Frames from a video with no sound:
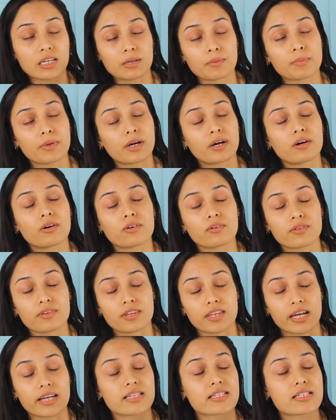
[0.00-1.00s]
about
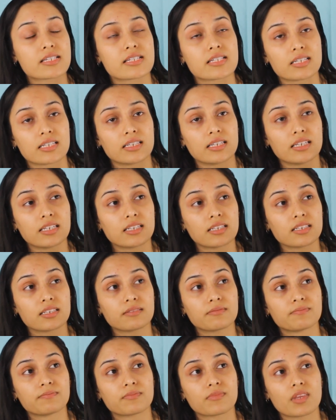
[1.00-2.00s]
that scene
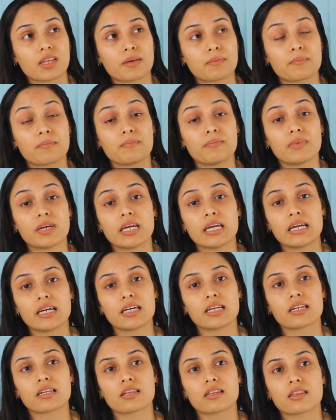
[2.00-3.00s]

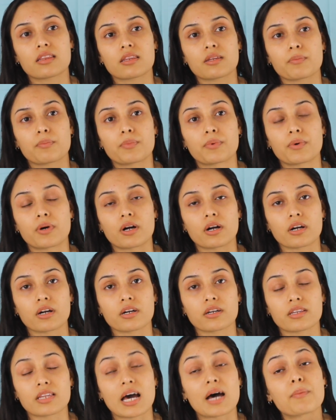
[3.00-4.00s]
made
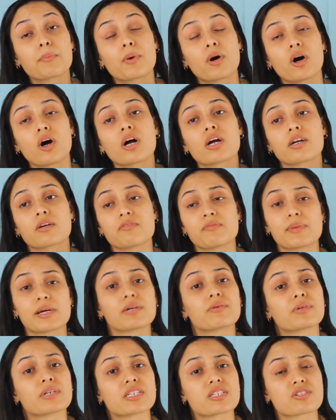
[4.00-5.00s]
that part of my
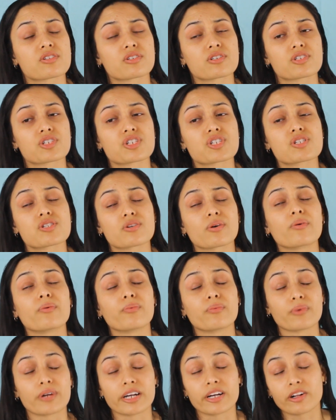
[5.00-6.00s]
research so
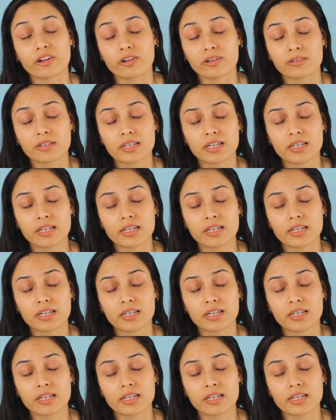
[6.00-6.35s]
real.